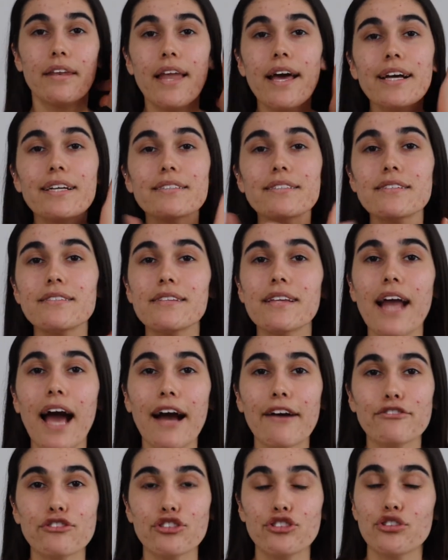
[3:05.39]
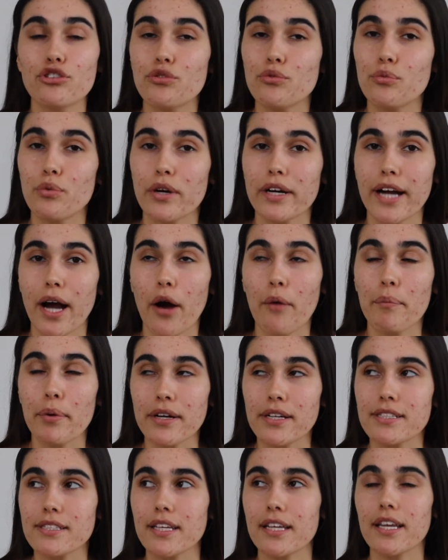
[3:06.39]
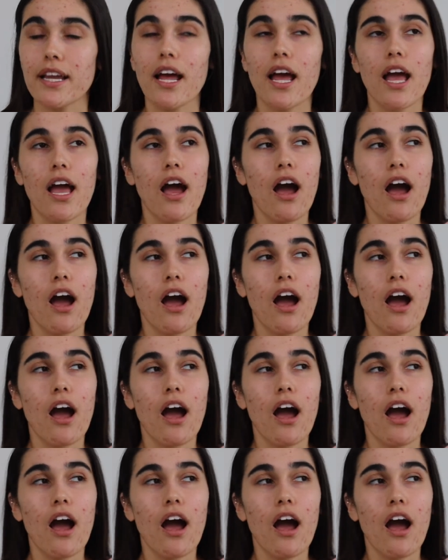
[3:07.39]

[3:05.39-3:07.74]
Next is an afternoon workout person.